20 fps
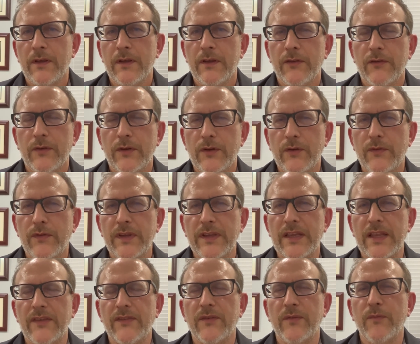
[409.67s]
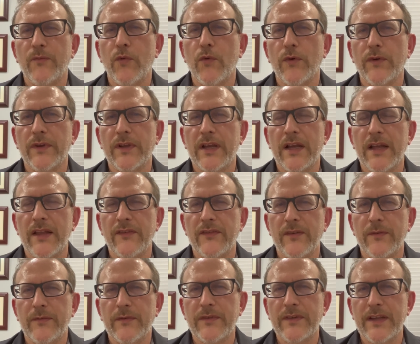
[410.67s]
So I do think that's an important
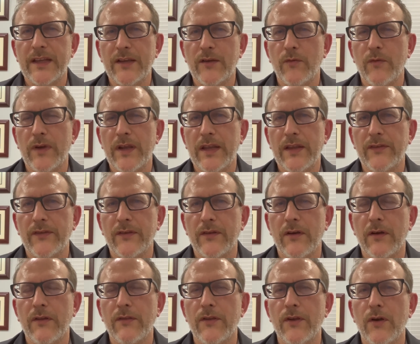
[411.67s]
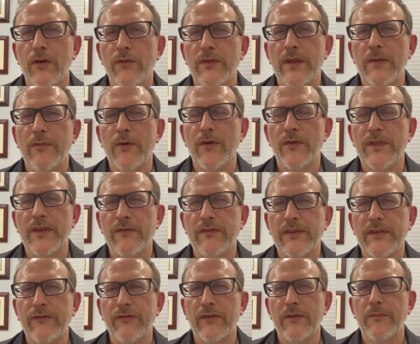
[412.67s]
concept to take away, is although they both have
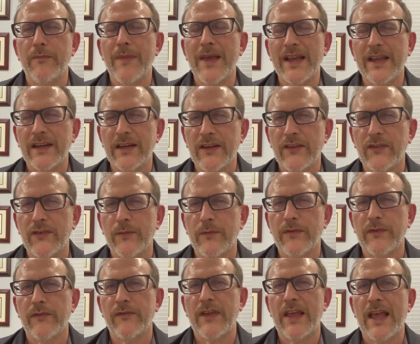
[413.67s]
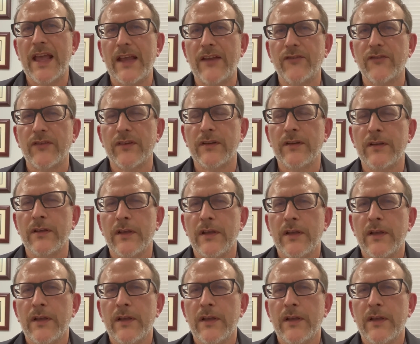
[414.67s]
different mechanisms of action,